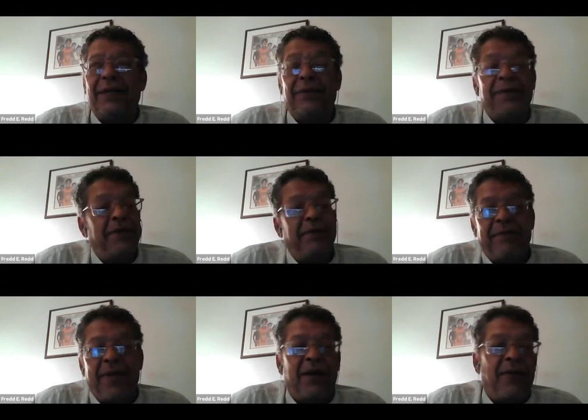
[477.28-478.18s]
it was
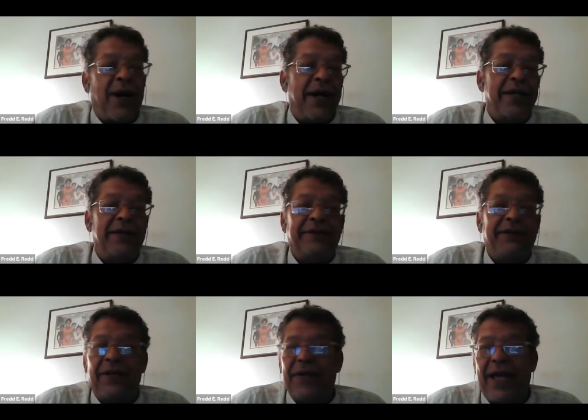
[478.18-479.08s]
marijuana,
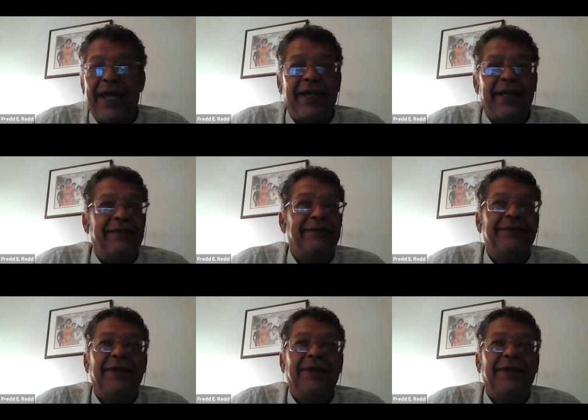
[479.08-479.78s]
cocaine,